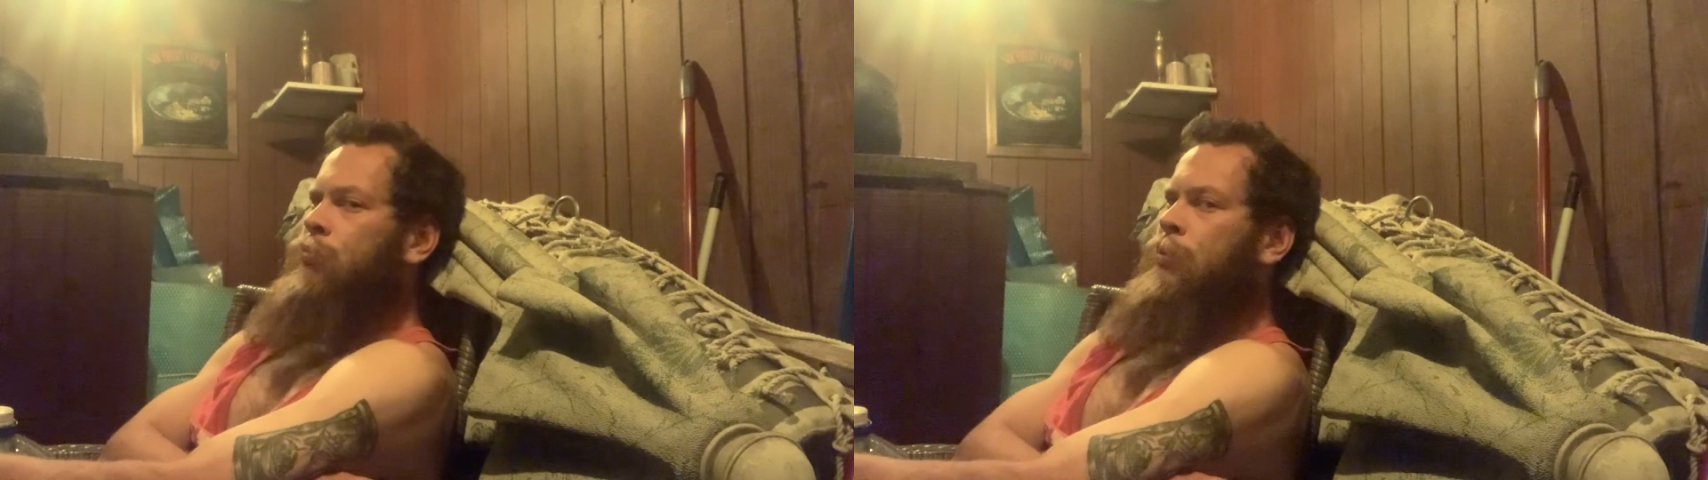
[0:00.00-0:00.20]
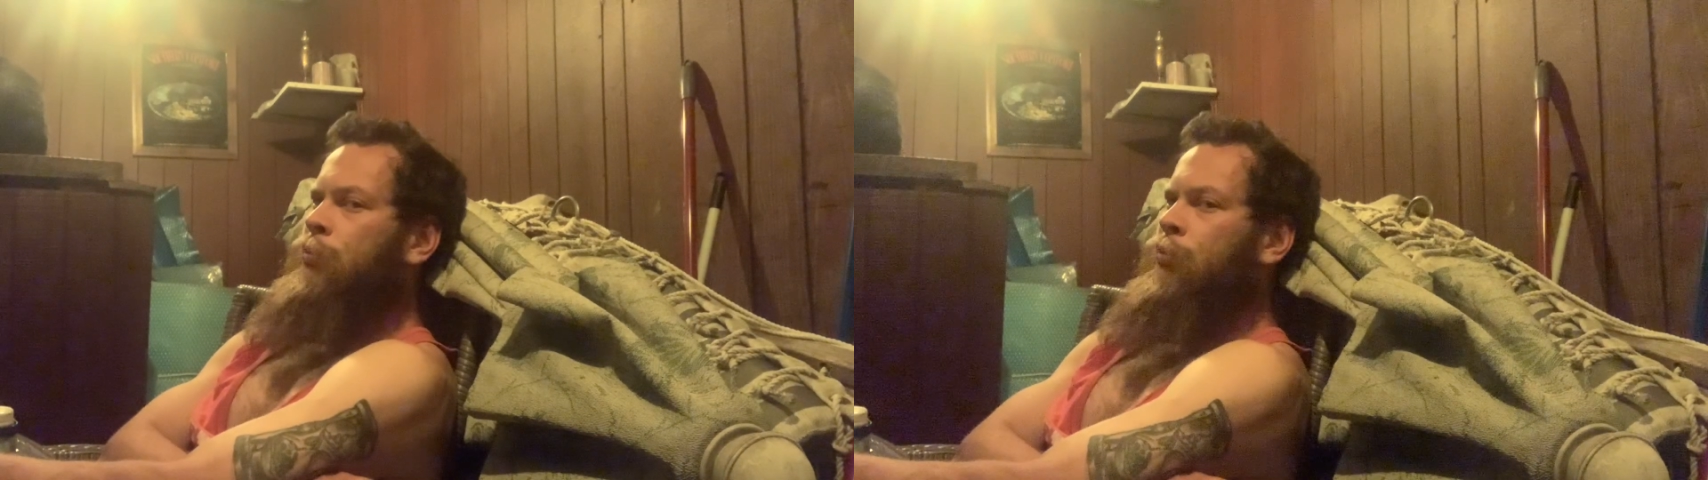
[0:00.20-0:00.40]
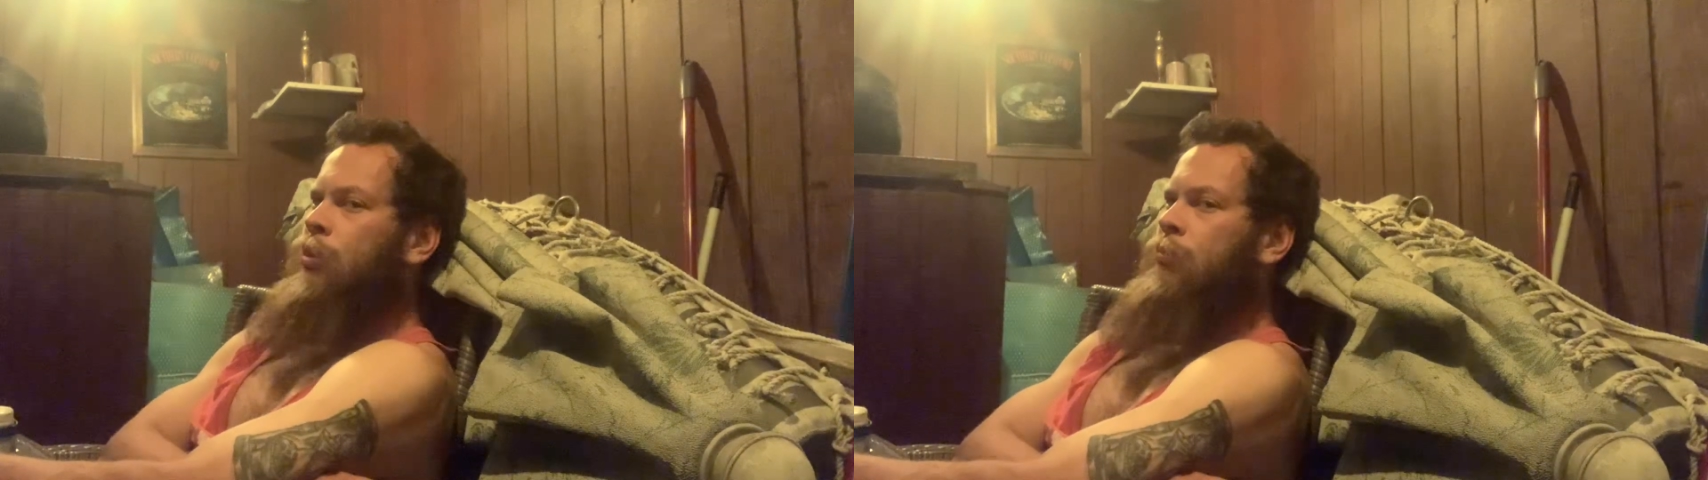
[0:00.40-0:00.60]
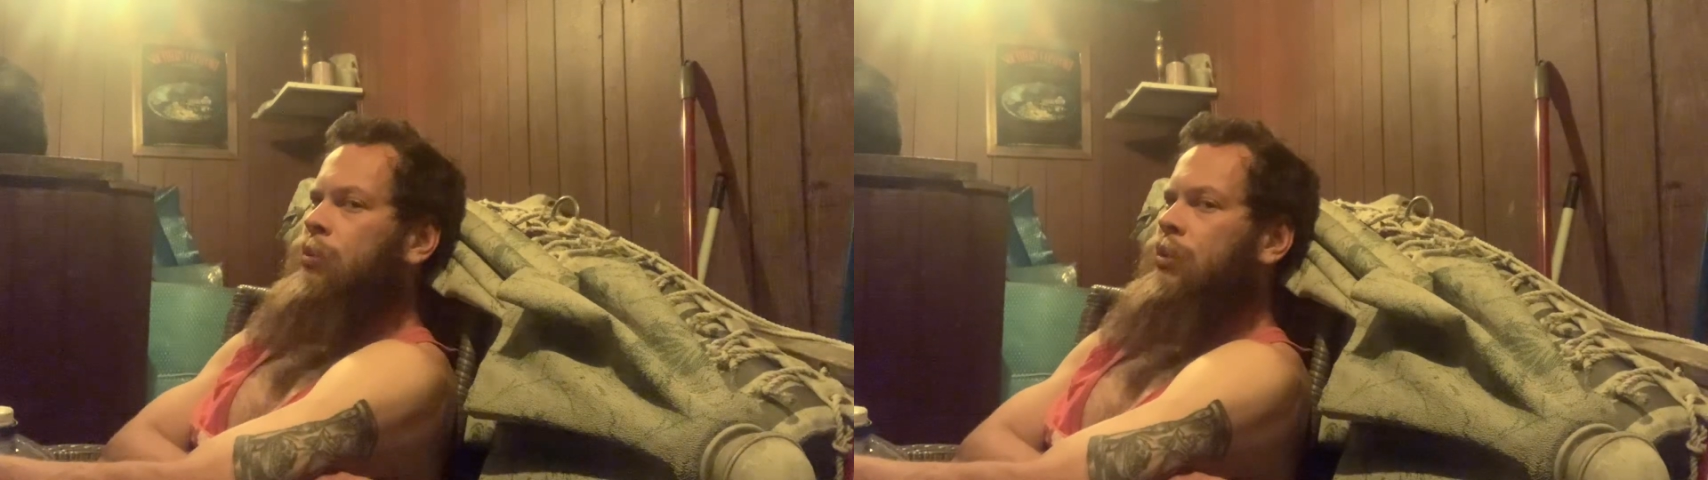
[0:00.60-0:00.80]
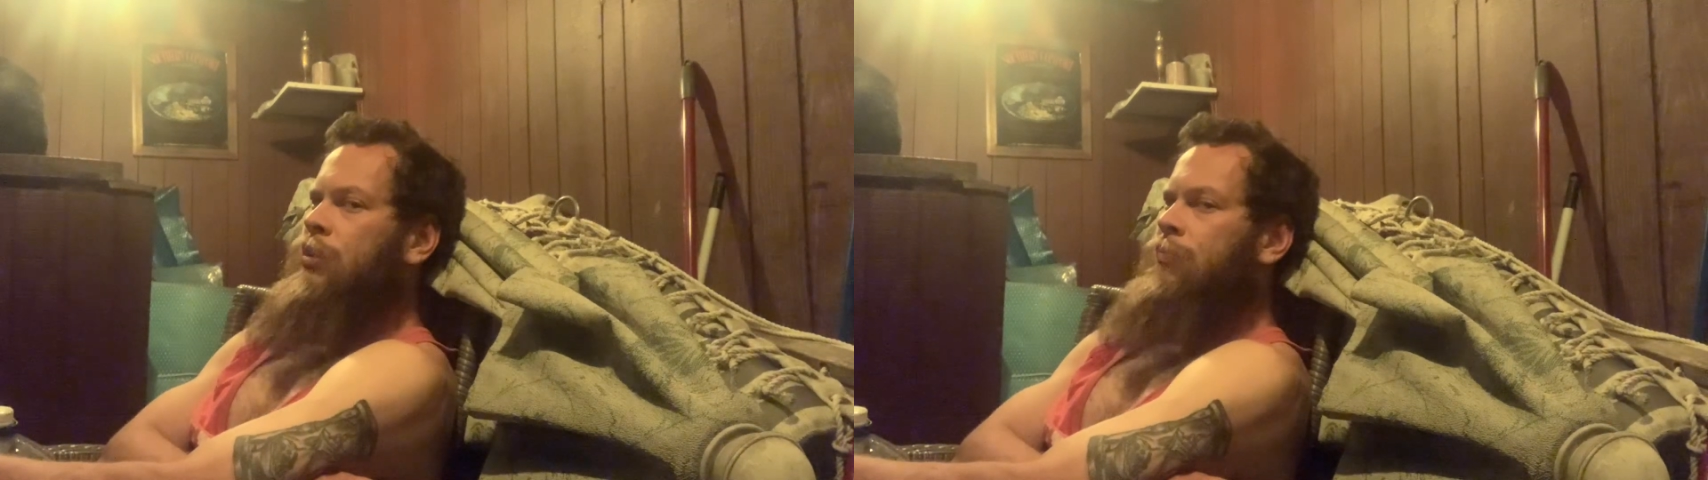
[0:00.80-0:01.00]
People want to
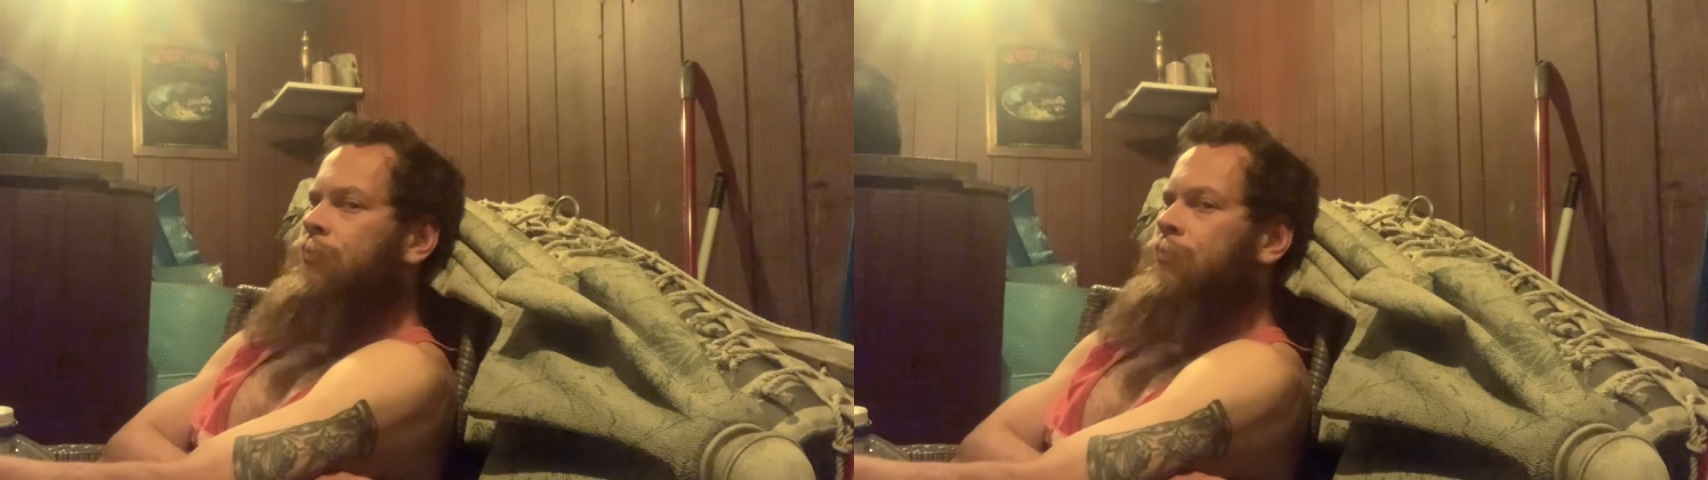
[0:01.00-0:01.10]
be